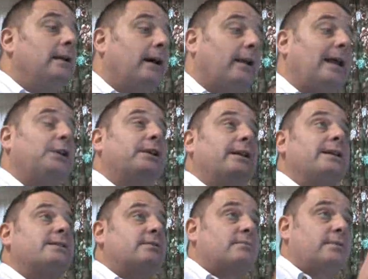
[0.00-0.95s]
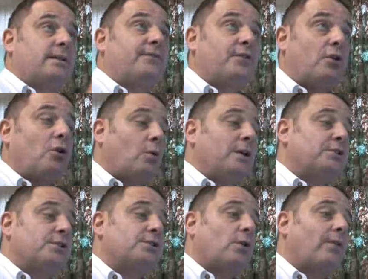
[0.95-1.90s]
And actually, if you've got
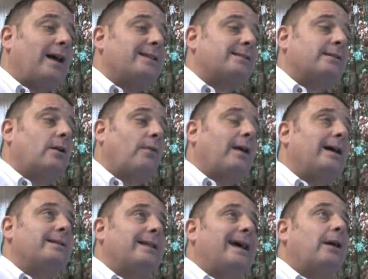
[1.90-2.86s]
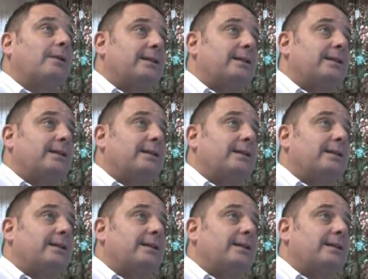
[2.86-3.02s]
questions on that now,